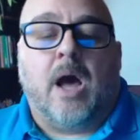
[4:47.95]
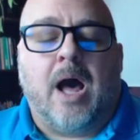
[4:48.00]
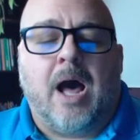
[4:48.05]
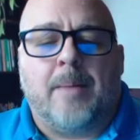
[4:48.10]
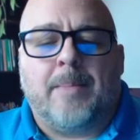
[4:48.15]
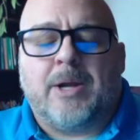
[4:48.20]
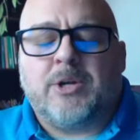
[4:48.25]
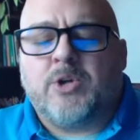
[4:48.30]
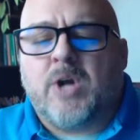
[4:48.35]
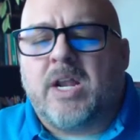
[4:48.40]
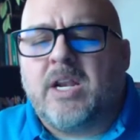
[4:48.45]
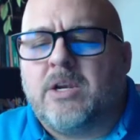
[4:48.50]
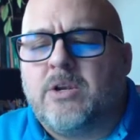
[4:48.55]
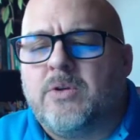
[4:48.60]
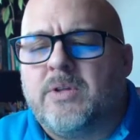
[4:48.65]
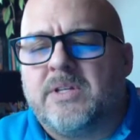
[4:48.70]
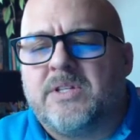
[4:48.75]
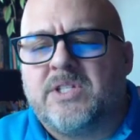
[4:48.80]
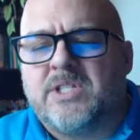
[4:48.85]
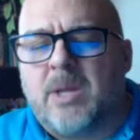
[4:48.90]
I try to
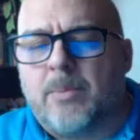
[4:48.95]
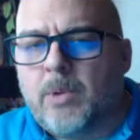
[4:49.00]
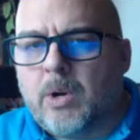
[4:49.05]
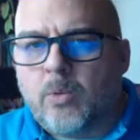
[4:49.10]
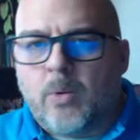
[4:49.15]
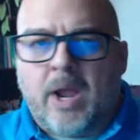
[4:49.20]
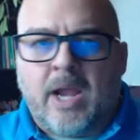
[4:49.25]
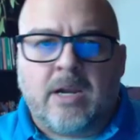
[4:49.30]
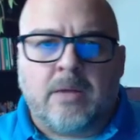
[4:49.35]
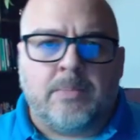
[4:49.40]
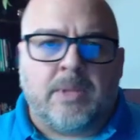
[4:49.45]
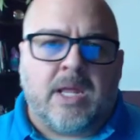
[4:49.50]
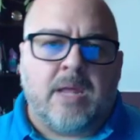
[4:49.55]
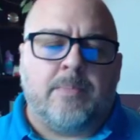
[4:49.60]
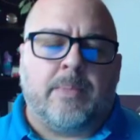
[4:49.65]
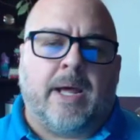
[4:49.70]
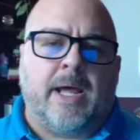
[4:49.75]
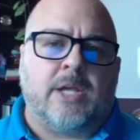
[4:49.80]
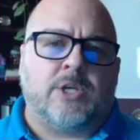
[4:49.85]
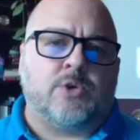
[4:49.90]
do this somewhat
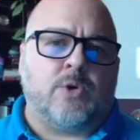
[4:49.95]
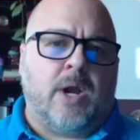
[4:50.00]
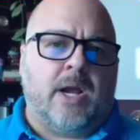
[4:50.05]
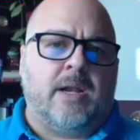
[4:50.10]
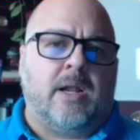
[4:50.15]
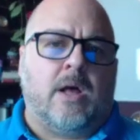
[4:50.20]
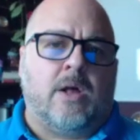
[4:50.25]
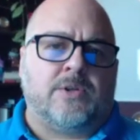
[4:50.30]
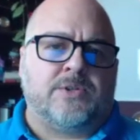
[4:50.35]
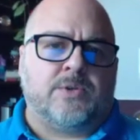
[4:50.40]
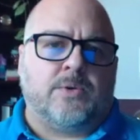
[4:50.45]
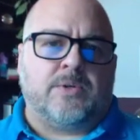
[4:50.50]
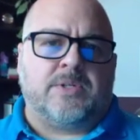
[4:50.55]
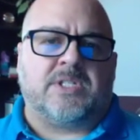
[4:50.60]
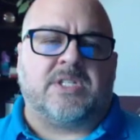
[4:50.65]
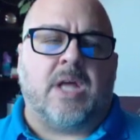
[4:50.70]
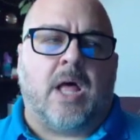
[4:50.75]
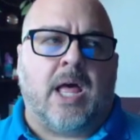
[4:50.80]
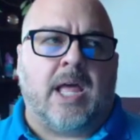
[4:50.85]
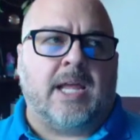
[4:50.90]
randomly, but I try to also
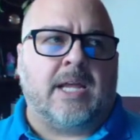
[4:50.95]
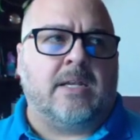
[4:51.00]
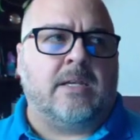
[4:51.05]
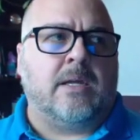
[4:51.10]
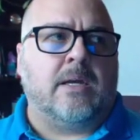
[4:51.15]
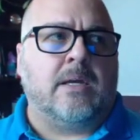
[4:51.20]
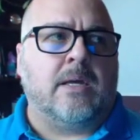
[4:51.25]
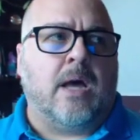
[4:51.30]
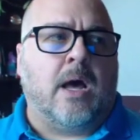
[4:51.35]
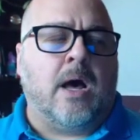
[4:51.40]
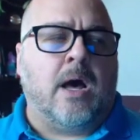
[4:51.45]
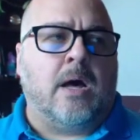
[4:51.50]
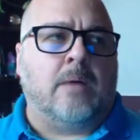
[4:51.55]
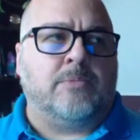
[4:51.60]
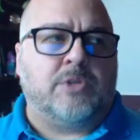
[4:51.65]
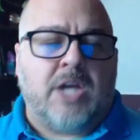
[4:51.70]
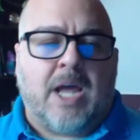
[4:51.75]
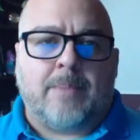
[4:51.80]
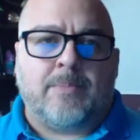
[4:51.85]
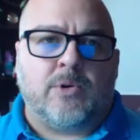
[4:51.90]
assign
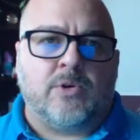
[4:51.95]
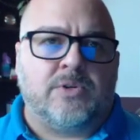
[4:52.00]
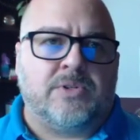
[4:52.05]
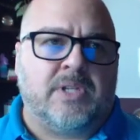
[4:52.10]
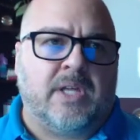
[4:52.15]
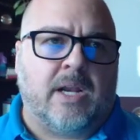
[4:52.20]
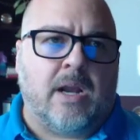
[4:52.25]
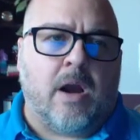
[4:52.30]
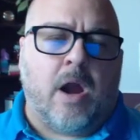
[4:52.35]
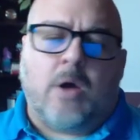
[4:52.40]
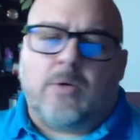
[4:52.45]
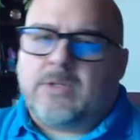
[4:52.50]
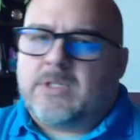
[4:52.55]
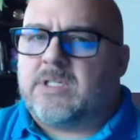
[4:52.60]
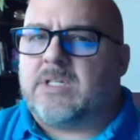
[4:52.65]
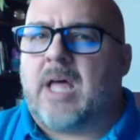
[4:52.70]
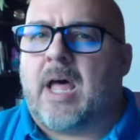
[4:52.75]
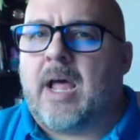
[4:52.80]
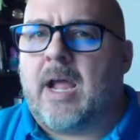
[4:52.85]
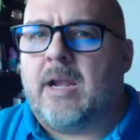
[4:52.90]
chapters that are
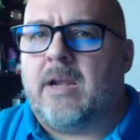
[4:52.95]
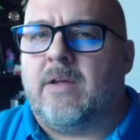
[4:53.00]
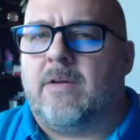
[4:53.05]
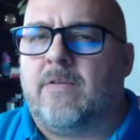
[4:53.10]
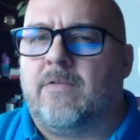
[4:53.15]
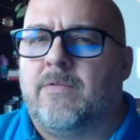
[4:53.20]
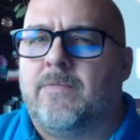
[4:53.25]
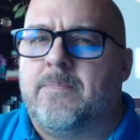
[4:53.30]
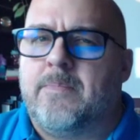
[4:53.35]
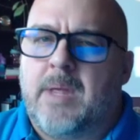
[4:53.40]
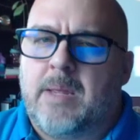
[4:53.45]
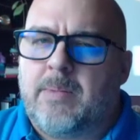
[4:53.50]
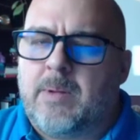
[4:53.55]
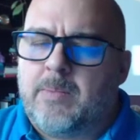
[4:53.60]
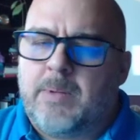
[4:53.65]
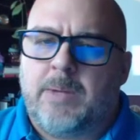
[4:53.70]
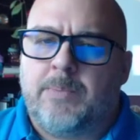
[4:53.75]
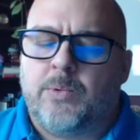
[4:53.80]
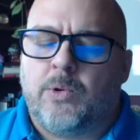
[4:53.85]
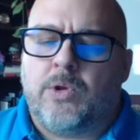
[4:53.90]
outside of
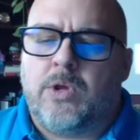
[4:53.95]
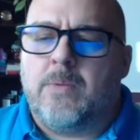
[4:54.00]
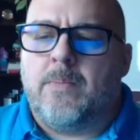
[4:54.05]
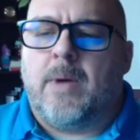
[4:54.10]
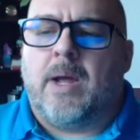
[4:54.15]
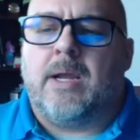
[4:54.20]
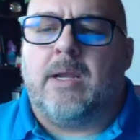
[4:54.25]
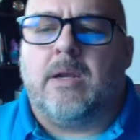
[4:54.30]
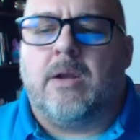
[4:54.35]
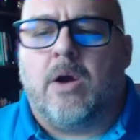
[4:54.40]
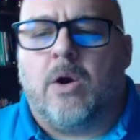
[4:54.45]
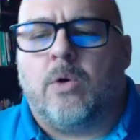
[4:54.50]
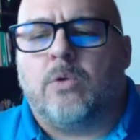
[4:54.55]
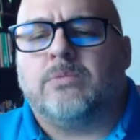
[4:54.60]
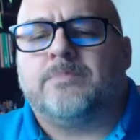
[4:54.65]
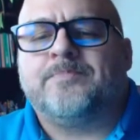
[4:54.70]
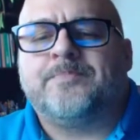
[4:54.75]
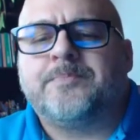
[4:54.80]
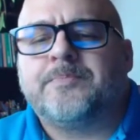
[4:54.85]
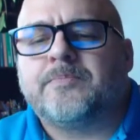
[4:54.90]
maybe people you might
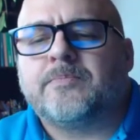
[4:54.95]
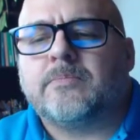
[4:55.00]
know.